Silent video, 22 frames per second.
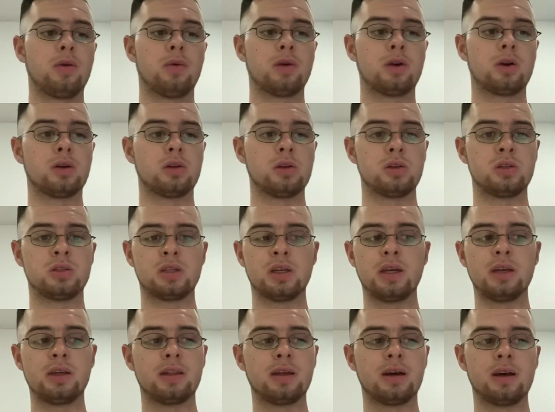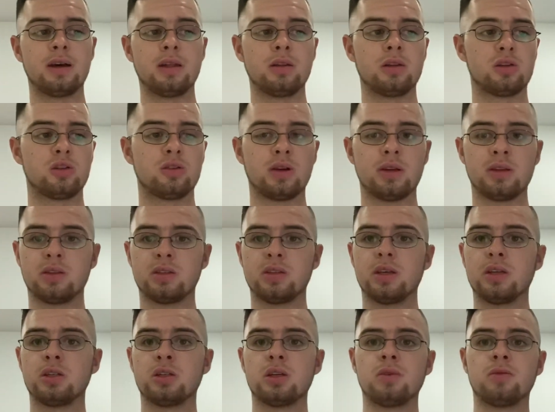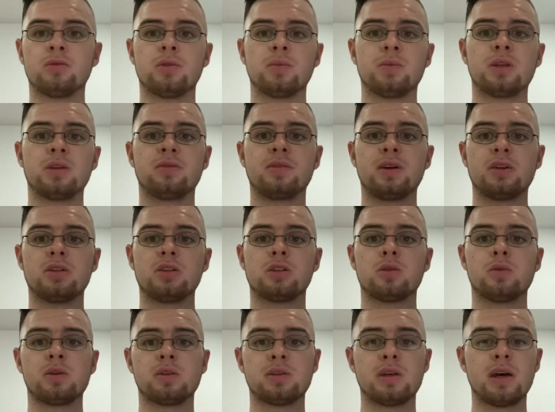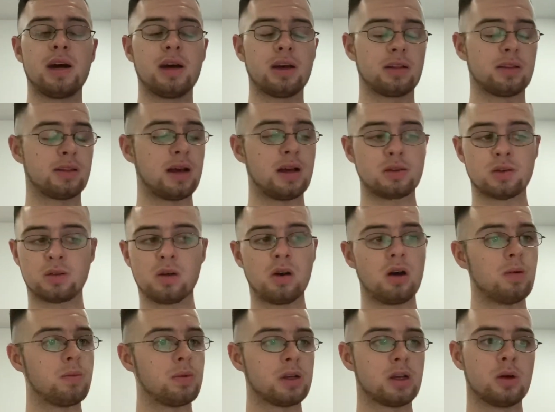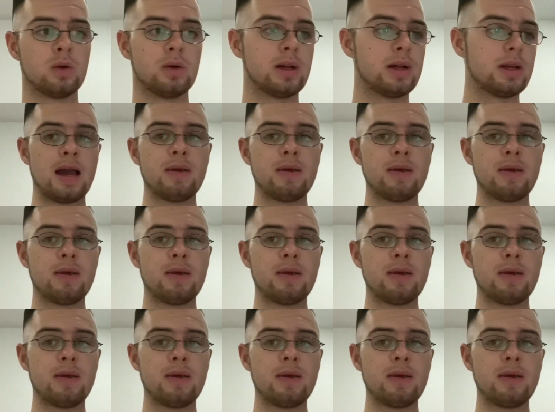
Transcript: We've got to see that in the transition from defence to attack. That's got to be quick.